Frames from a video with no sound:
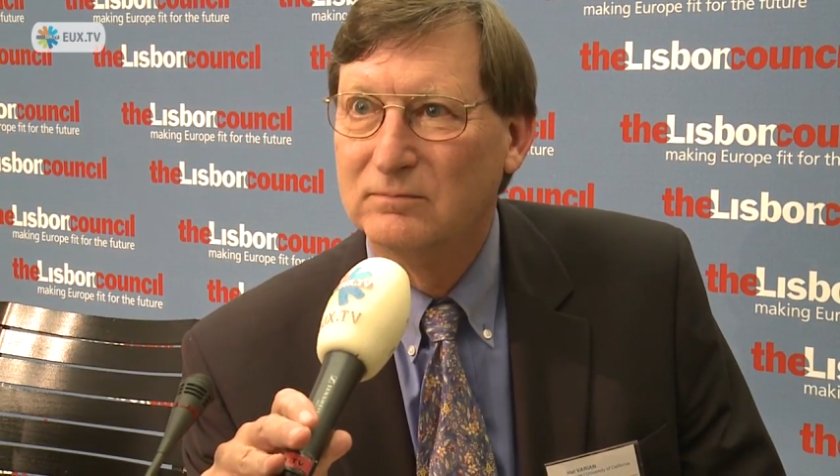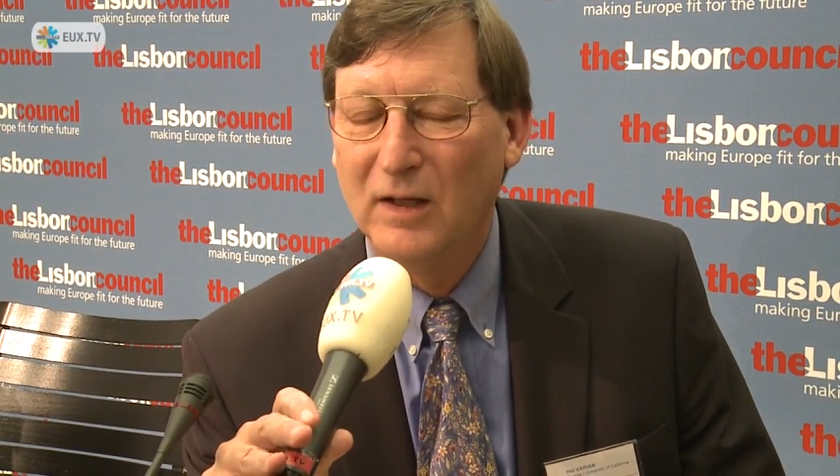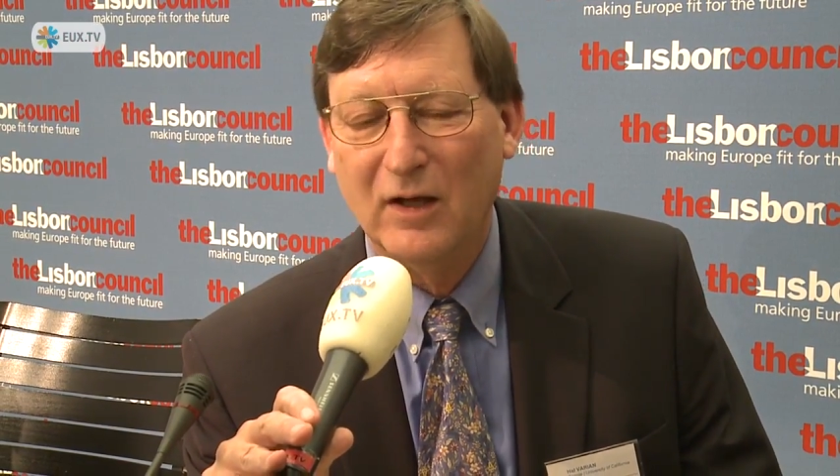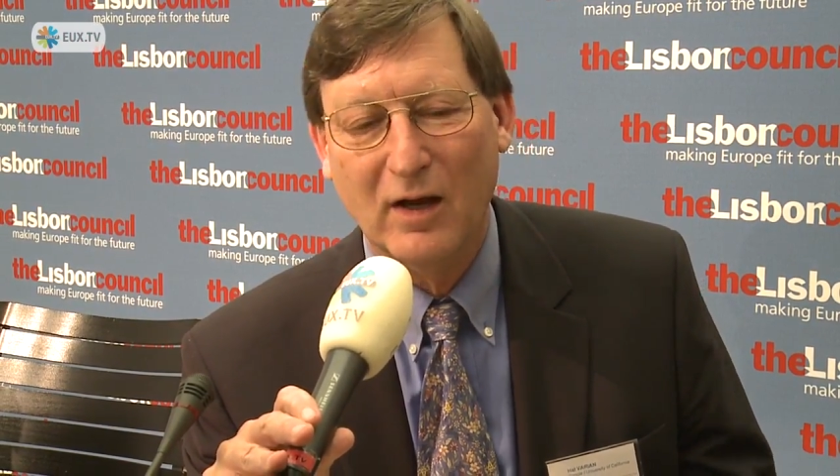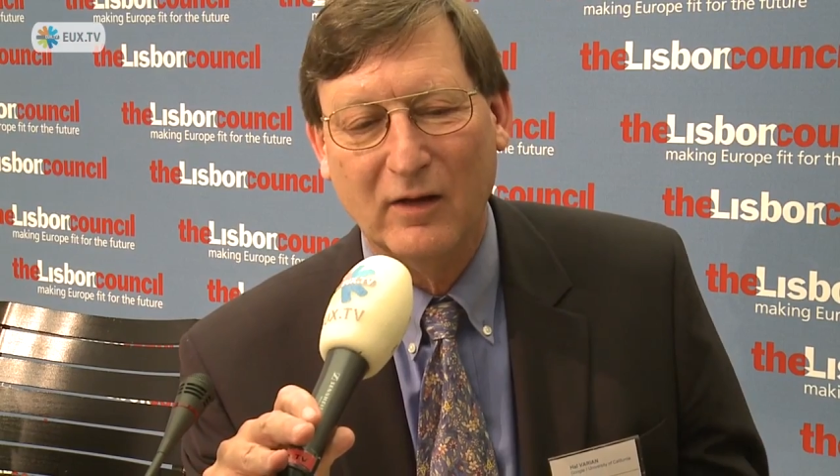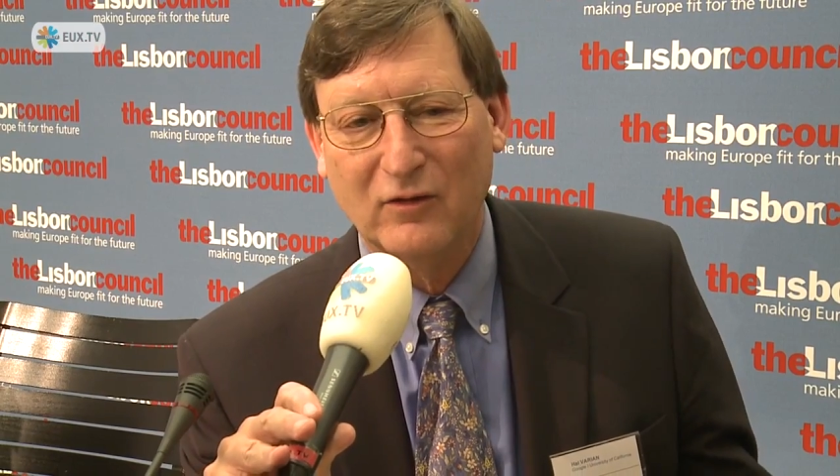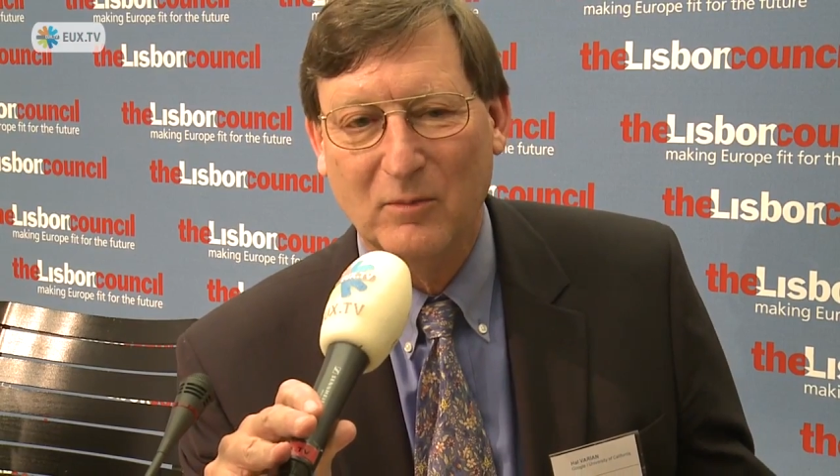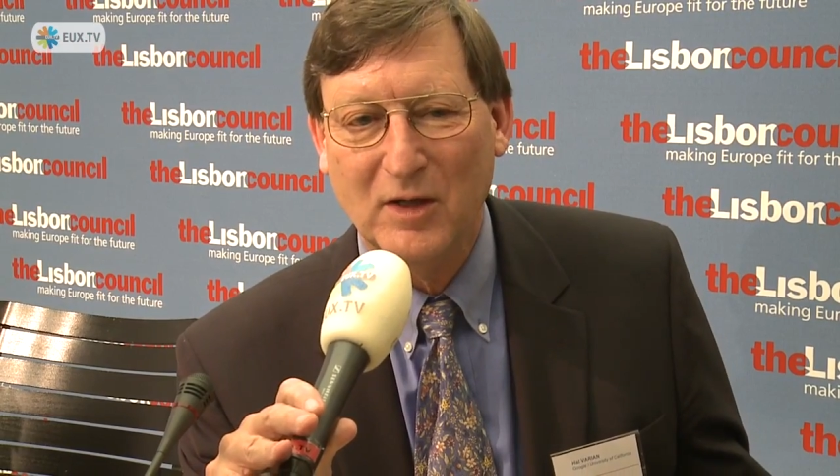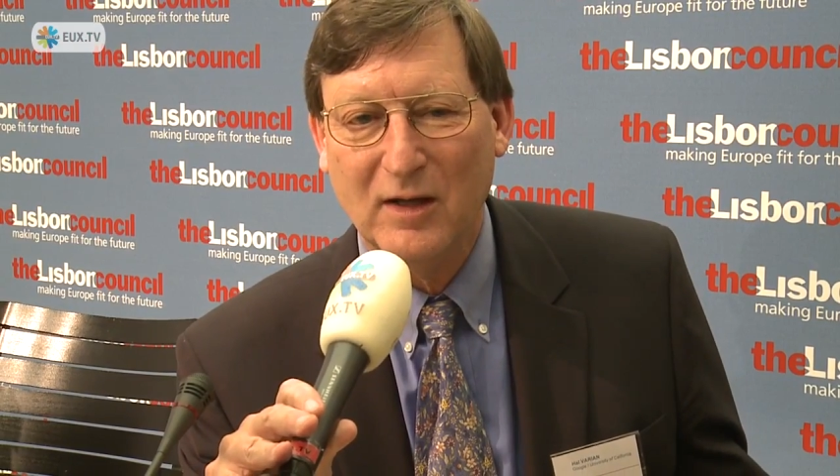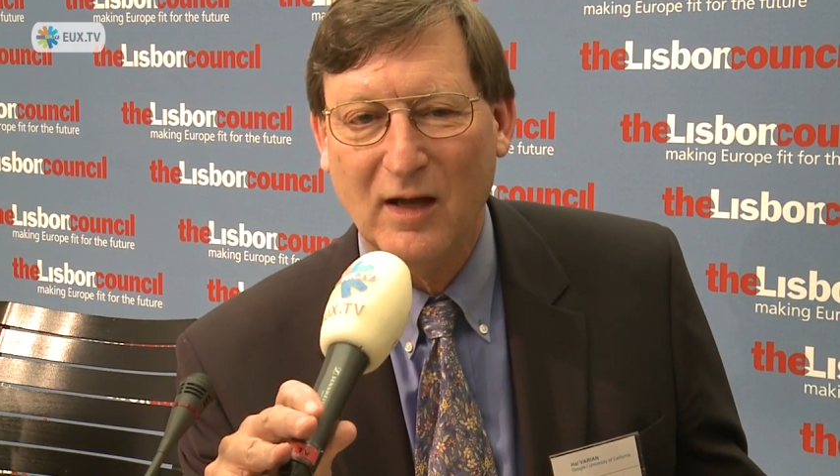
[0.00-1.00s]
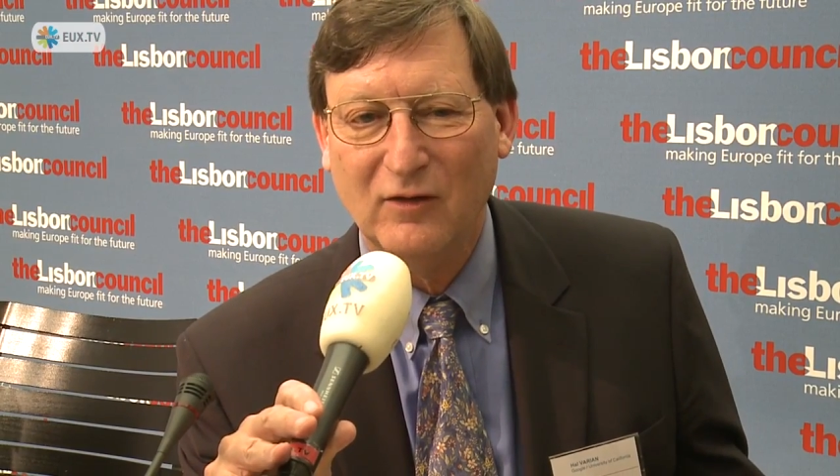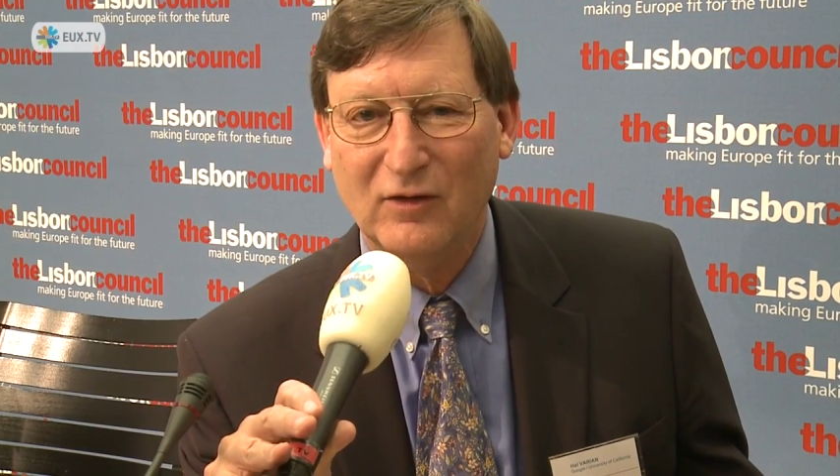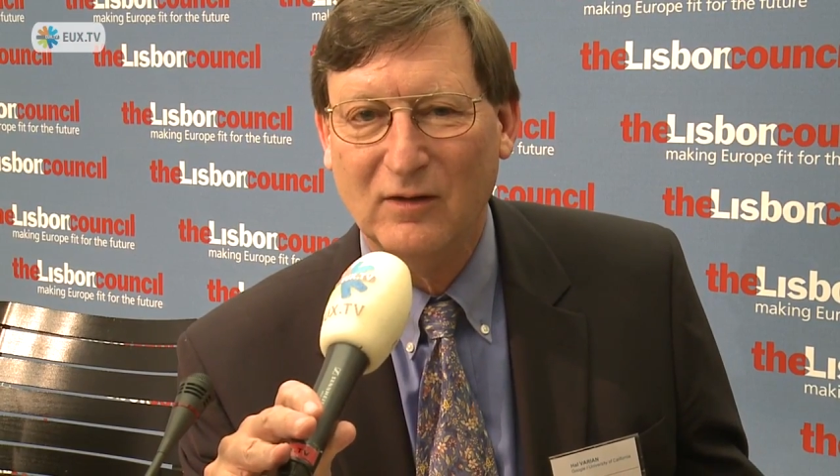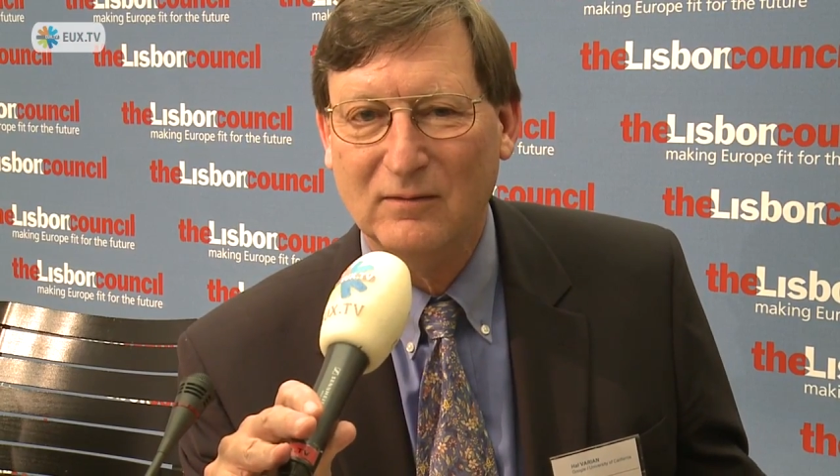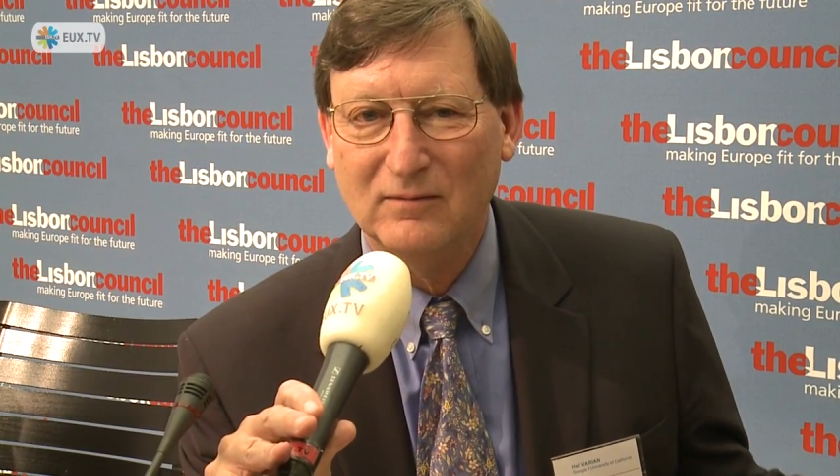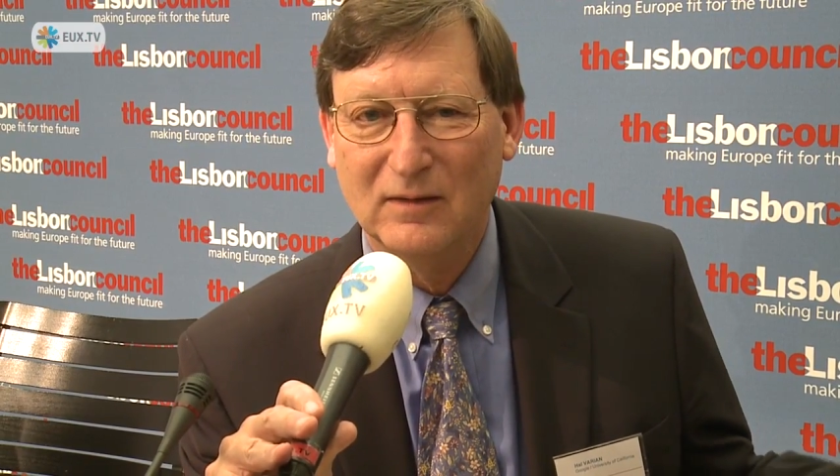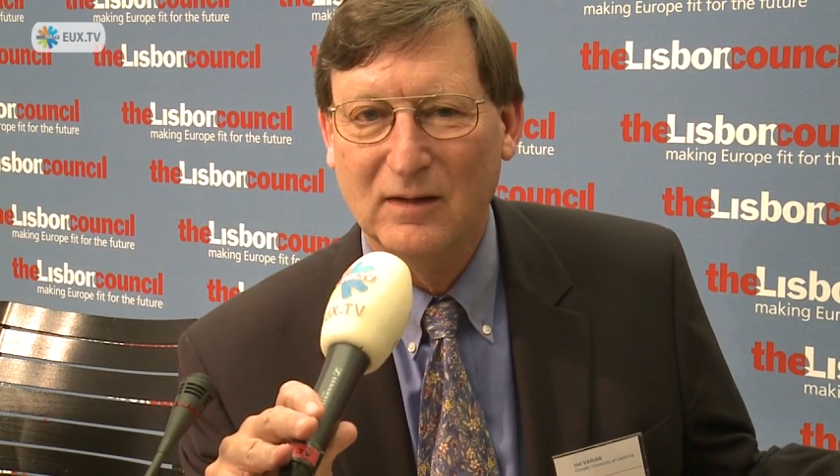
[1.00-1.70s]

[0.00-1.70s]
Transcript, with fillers: because communication